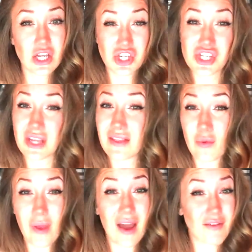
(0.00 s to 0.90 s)
shit
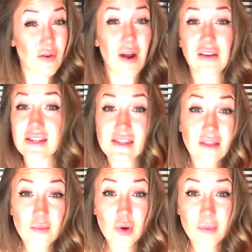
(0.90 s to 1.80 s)
that we have around us
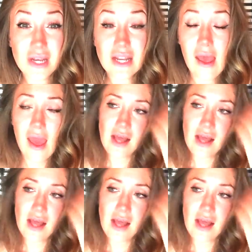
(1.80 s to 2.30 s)
at the moment.